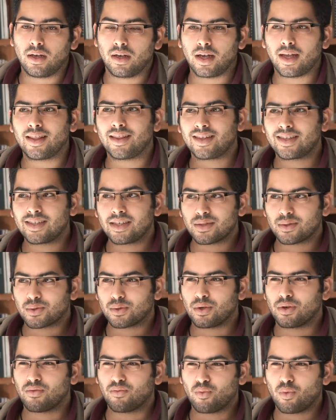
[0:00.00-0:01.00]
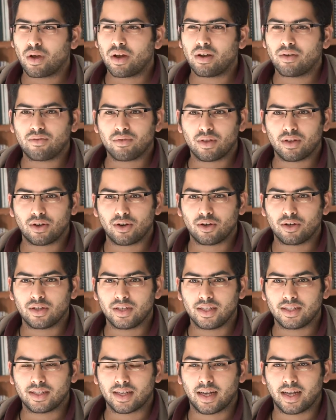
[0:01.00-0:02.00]
And this is sort of one of the
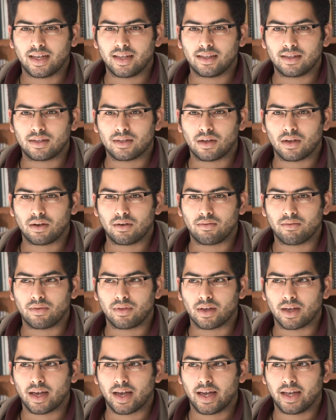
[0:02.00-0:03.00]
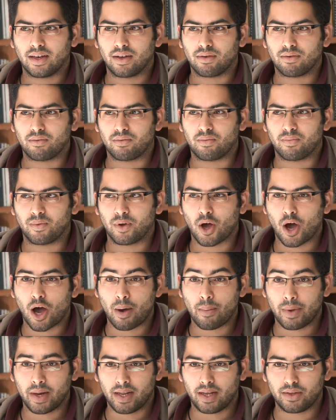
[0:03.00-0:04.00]
early signs of the kind of
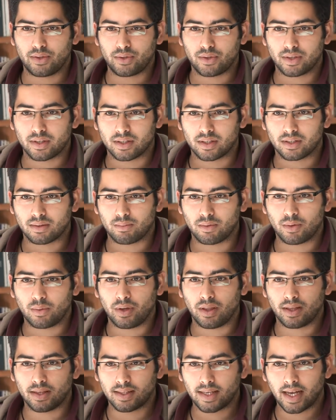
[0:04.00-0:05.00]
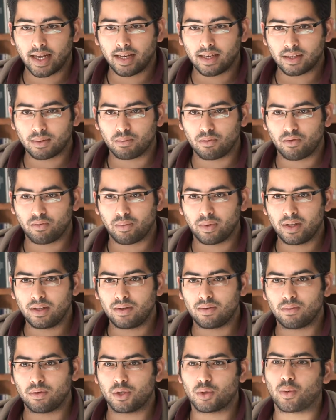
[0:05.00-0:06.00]
common interests between the Zionist
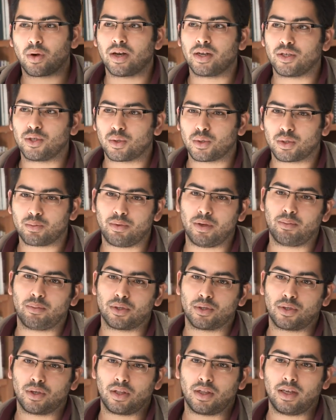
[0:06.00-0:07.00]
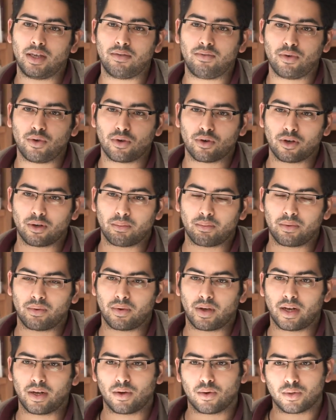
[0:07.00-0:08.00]
movement, which wanted Jewish people to leave Europe
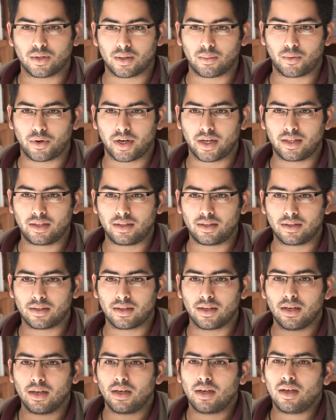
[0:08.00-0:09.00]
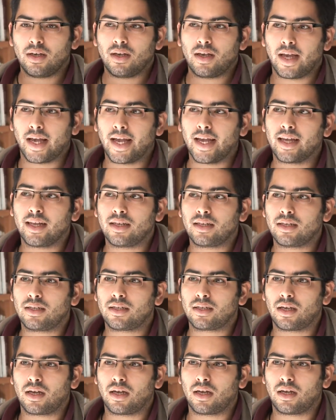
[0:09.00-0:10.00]
and go somewhere else, and
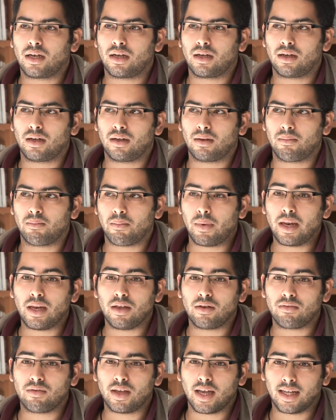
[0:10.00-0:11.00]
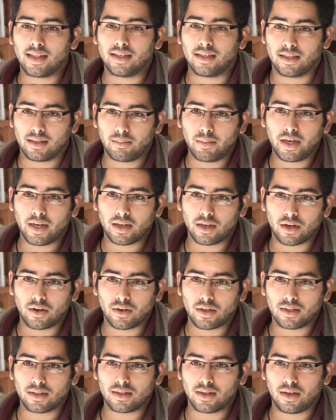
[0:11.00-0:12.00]
many of the anti-Semitic
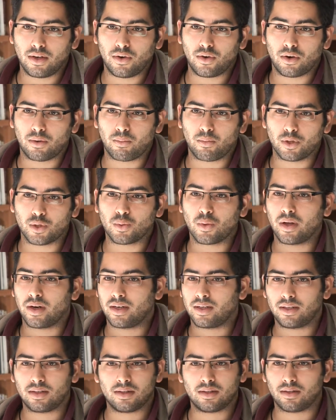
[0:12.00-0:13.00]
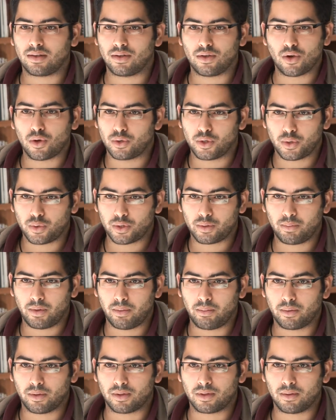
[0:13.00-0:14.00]
currents in Europe, which wanted no Jewish
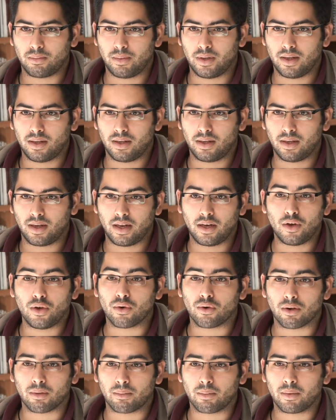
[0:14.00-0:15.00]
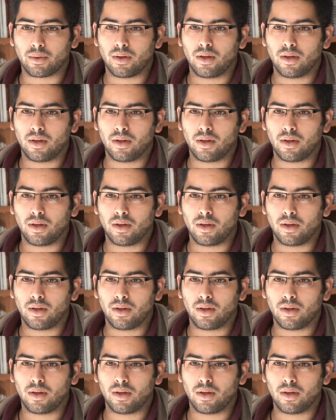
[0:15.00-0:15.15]
people to be in Europe.